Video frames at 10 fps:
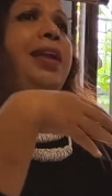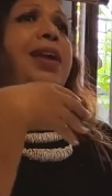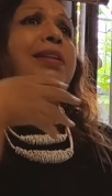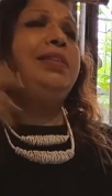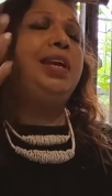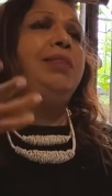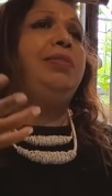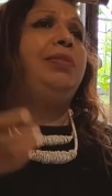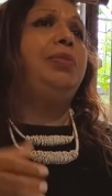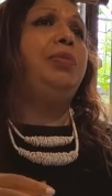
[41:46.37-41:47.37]
and and then
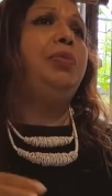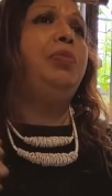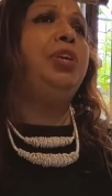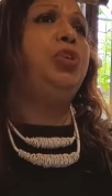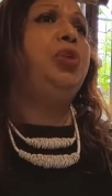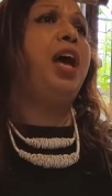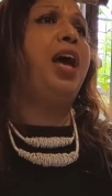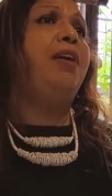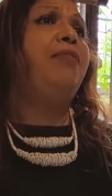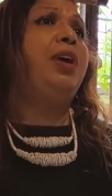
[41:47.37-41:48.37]
we should
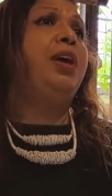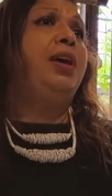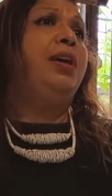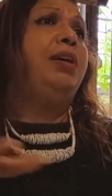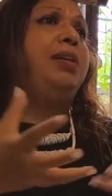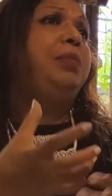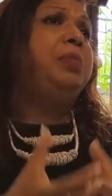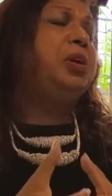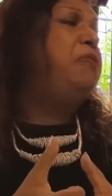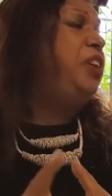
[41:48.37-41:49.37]
have uh,
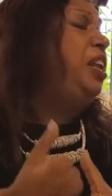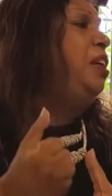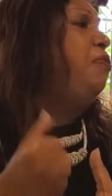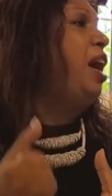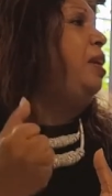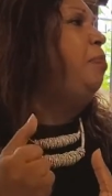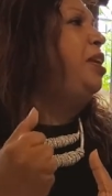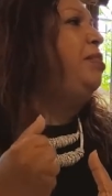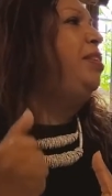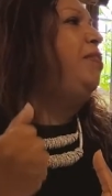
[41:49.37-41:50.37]
a very
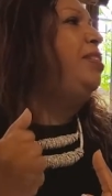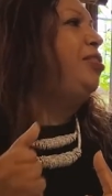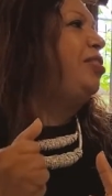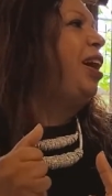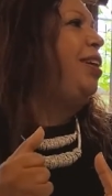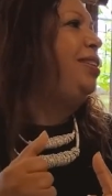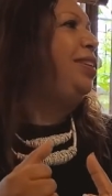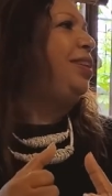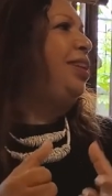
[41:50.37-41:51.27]
vibrant civil society